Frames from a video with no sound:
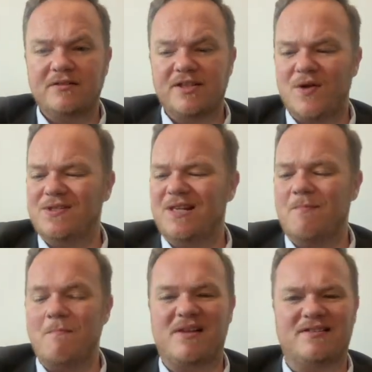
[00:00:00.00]
Toasted
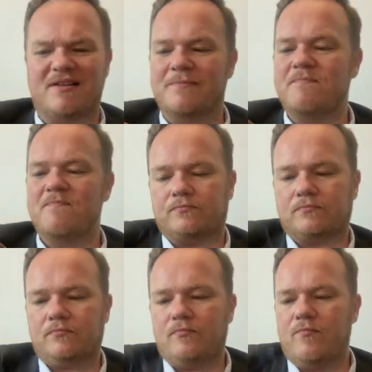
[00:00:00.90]
and bitter.
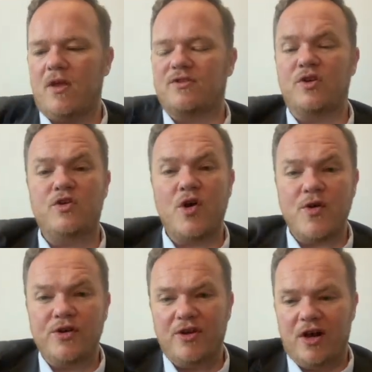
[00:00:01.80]
So
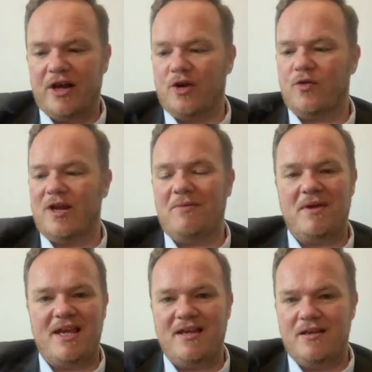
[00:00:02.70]
gone are the like
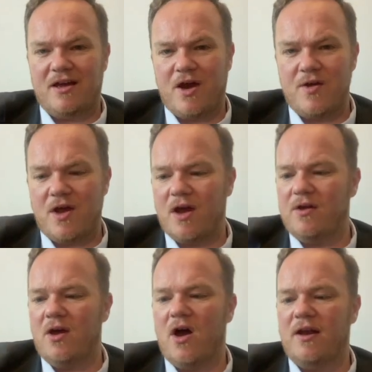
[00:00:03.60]
creamy cocoa
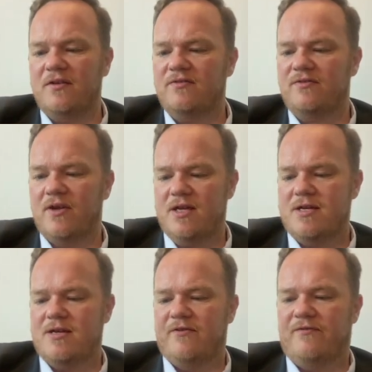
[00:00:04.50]
kind of
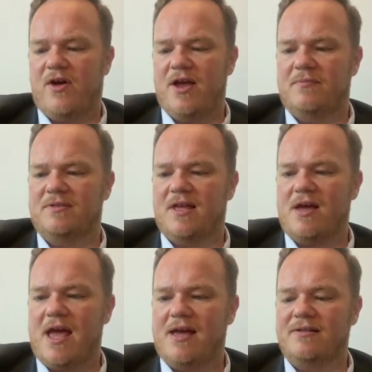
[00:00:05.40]
vibes that I
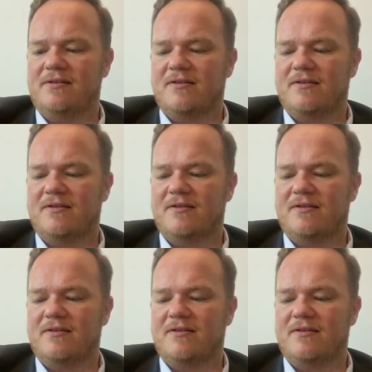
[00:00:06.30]
had.